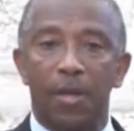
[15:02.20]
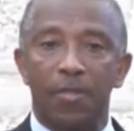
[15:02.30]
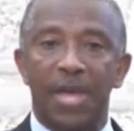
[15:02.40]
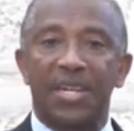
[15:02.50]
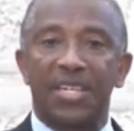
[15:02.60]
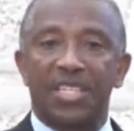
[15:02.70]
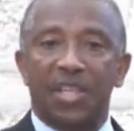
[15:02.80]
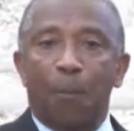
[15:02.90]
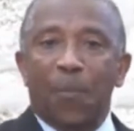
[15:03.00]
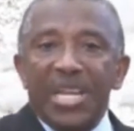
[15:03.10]
that it is
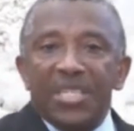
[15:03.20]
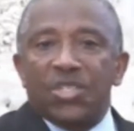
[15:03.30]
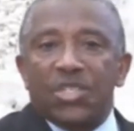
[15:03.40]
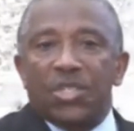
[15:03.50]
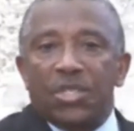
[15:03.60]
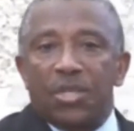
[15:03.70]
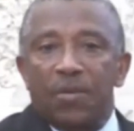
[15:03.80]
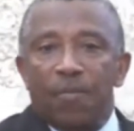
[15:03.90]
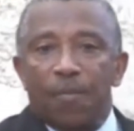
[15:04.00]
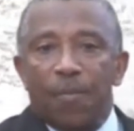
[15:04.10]
a breach
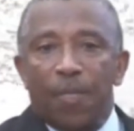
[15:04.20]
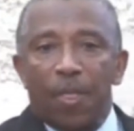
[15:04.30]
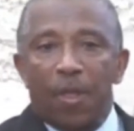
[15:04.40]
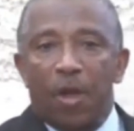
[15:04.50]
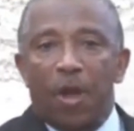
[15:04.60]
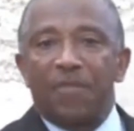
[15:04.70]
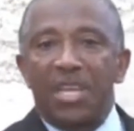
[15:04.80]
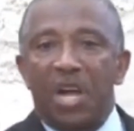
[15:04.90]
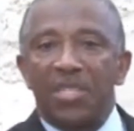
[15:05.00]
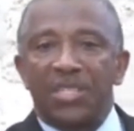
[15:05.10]
of the
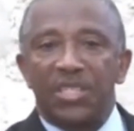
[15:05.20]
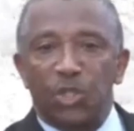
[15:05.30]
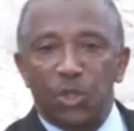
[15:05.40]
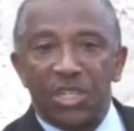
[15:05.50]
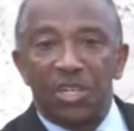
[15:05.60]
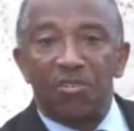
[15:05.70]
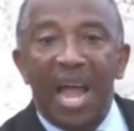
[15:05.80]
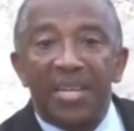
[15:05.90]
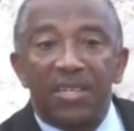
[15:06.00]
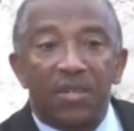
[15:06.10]
constitutional
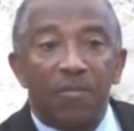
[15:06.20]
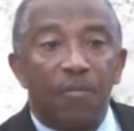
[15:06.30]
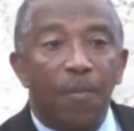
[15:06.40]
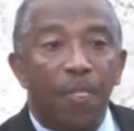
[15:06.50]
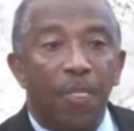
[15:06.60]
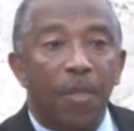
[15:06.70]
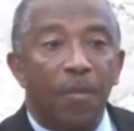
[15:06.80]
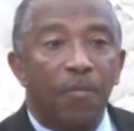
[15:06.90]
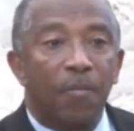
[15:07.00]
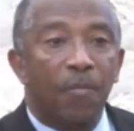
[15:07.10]
right
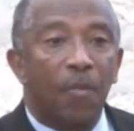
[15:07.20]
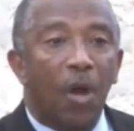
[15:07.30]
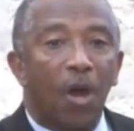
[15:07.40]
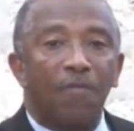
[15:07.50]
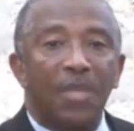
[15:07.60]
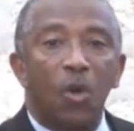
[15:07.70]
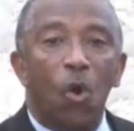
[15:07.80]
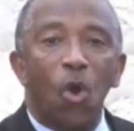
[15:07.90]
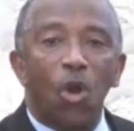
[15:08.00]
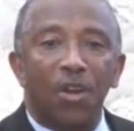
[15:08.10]
of the
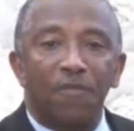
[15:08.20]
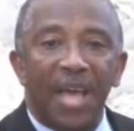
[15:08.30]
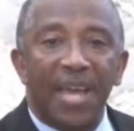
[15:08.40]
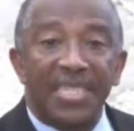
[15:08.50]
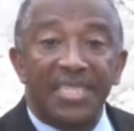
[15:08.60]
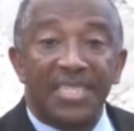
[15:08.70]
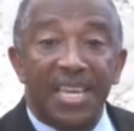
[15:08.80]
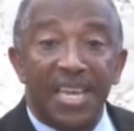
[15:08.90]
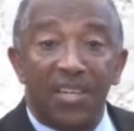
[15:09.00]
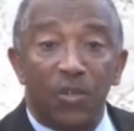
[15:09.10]
holder of that
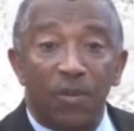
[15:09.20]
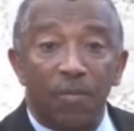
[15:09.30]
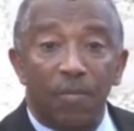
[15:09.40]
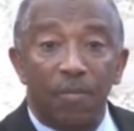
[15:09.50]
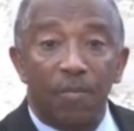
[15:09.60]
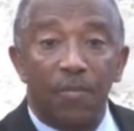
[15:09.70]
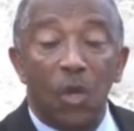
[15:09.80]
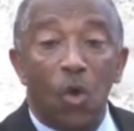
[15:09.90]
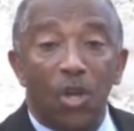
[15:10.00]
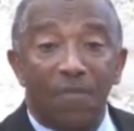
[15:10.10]
estate, the
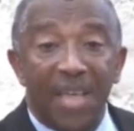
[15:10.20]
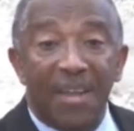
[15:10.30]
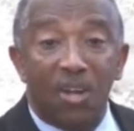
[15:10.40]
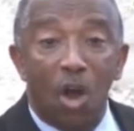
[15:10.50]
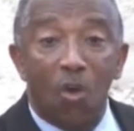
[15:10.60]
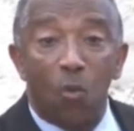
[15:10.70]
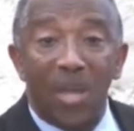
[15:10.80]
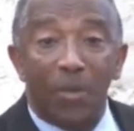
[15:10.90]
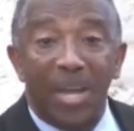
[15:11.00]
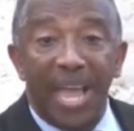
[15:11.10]
holder of that account,
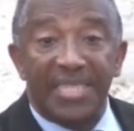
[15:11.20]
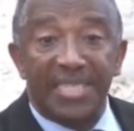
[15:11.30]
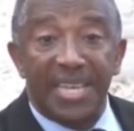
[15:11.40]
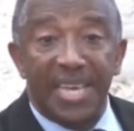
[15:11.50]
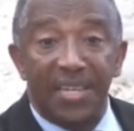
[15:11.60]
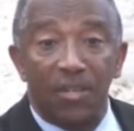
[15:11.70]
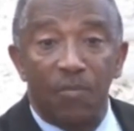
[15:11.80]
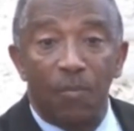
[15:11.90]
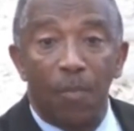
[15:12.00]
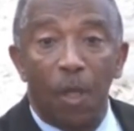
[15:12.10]
whether by estate
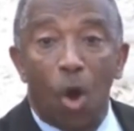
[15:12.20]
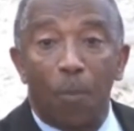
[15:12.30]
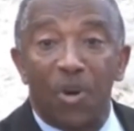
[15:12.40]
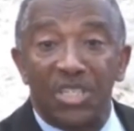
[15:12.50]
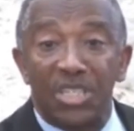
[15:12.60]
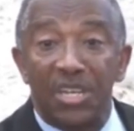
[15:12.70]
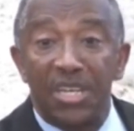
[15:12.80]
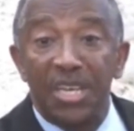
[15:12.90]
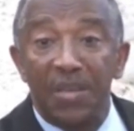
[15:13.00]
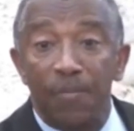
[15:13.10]
or personally,